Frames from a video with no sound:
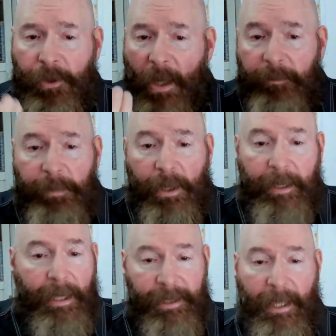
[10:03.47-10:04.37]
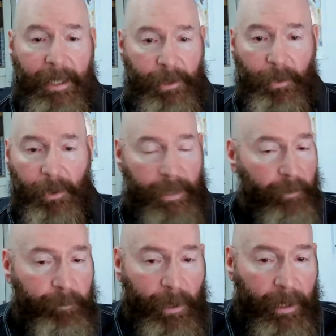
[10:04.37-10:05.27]
So I've put it inside tools.
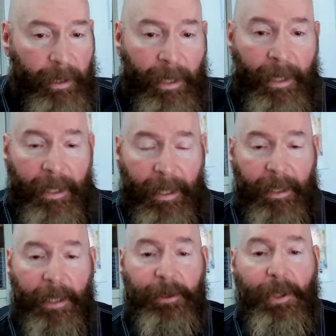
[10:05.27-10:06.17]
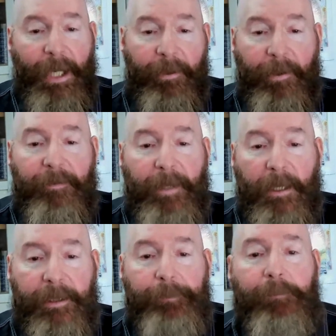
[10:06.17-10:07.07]
I've put it underneath the
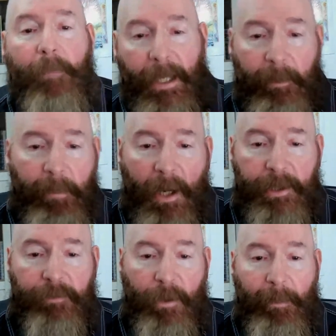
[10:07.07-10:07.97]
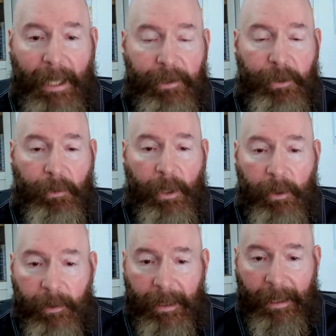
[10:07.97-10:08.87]
felt in the box for my
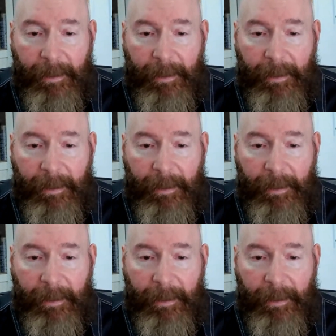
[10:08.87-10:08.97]
tarot